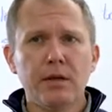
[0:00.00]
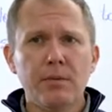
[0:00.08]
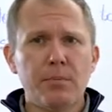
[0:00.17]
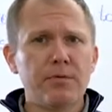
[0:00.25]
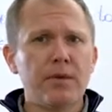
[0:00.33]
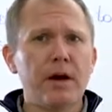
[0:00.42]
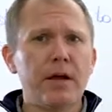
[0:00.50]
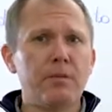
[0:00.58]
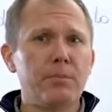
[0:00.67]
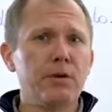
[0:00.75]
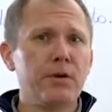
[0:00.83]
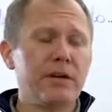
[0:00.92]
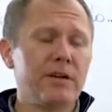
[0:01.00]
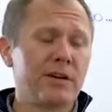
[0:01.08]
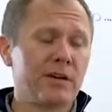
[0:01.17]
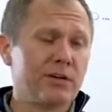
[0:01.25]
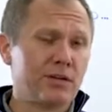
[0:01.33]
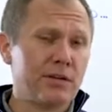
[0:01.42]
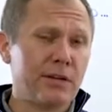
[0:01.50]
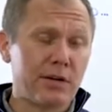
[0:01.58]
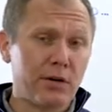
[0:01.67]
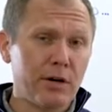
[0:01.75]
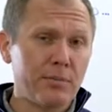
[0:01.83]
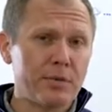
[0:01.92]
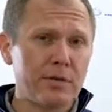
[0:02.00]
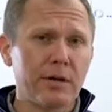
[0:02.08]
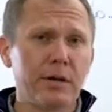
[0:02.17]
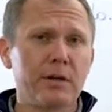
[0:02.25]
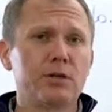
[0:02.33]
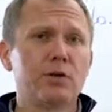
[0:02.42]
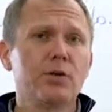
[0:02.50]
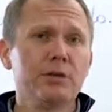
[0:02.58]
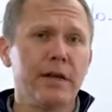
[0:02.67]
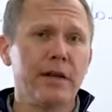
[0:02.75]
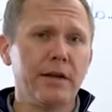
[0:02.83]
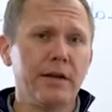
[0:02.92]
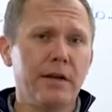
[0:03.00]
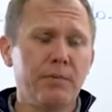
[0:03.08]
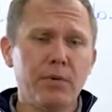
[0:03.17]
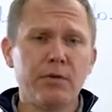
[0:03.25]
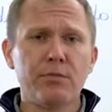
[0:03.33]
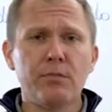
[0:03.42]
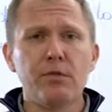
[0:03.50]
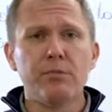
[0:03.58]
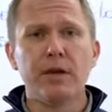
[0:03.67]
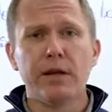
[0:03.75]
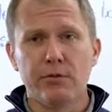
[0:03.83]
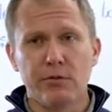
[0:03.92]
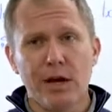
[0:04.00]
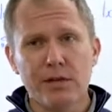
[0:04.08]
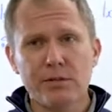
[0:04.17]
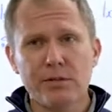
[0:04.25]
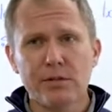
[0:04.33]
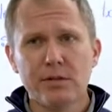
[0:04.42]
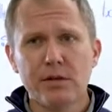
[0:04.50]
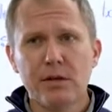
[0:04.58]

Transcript: They provide ability to encrypt and control data at both movement and rest.